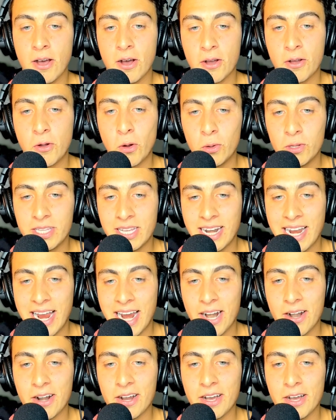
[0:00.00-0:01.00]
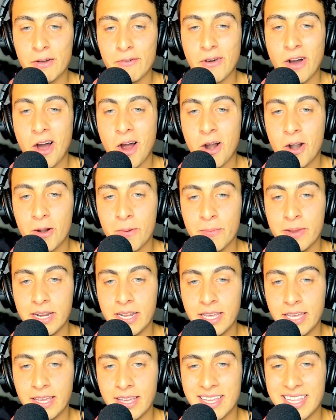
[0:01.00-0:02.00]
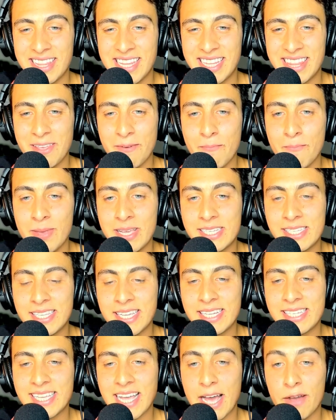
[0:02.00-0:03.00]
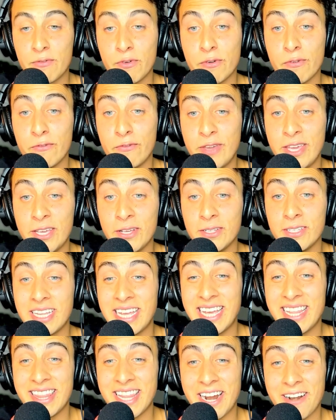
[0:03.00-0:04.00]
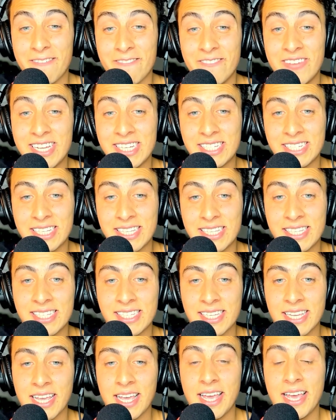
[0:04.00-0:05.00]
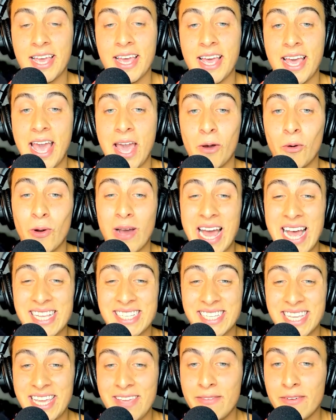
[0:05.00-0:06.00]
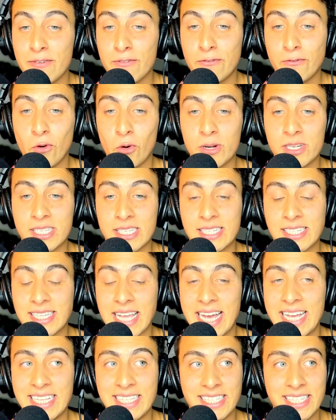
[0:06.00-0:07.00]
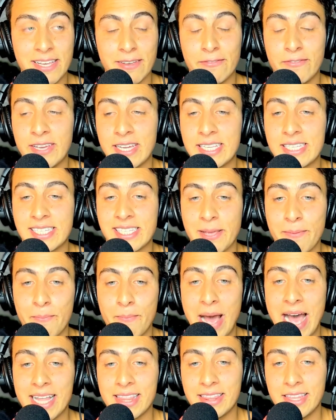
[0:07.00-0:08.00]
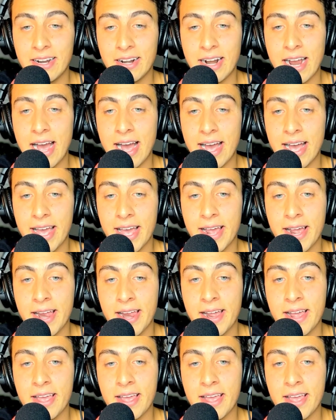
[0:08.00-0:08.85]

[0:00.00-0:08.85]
a golden era of harmony that the mystics have revealed in their visions, and what has even forced the scientifics to bat their eye.